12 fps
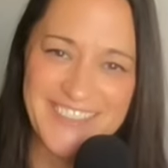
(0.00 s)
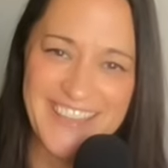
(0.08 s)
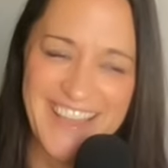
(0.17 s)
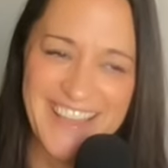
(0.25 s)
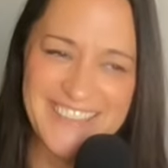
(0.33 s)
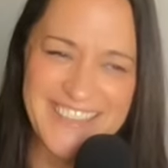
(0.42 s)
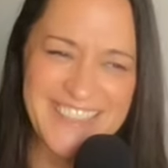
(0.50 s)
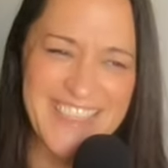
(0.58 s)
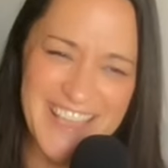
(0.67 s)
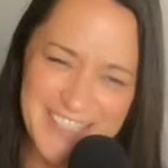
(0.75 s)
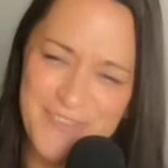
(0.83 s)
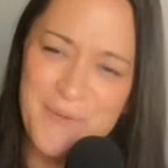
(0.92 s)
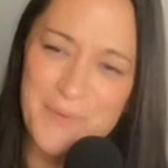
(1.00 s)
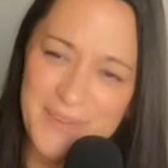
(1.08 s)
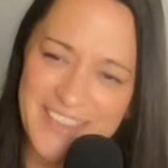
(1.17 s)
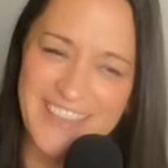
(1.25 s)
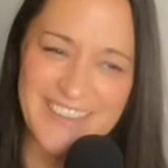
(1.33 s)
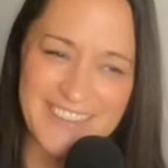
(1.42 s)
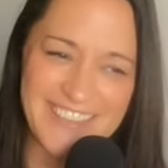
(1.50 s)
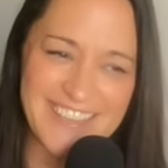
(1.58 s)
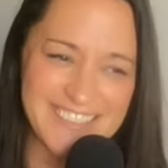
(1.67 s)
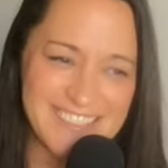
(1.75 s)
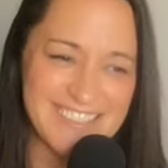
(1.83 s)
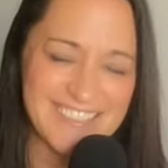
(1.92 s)
I'm like, thanks for booking
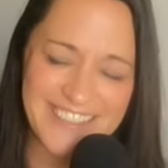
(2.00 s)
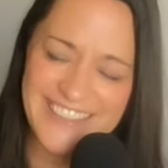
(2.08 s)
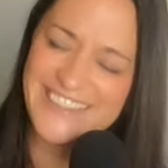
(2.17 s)
because